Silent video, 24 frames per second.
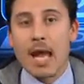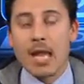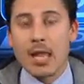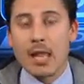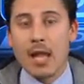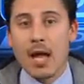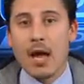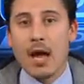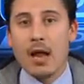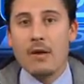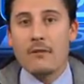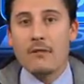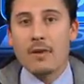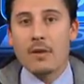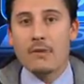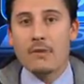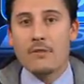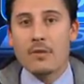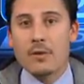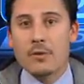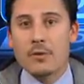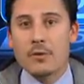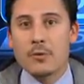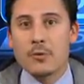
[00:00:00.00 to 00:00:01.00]
A lot of
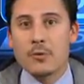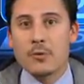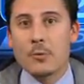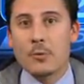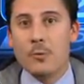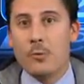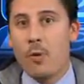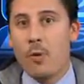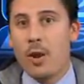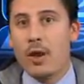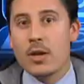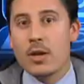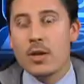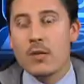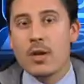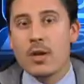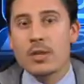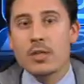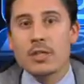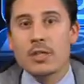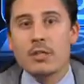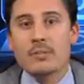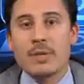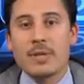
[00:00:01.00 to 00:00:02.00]
individuals want to do
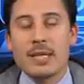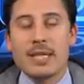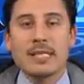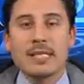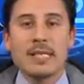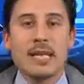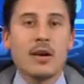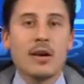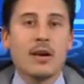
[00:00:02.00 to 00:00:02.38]
it just because